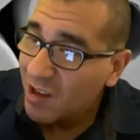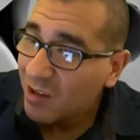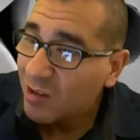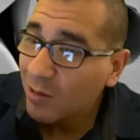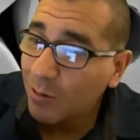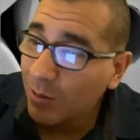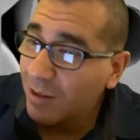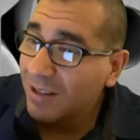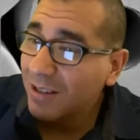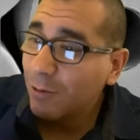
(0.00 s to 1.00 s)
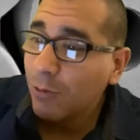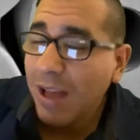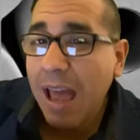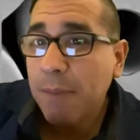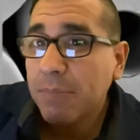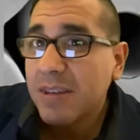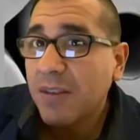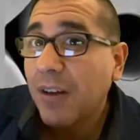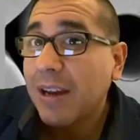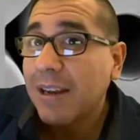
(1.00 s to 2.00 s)
So what happens
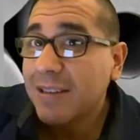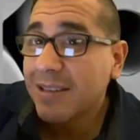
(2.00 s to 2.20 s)
if I let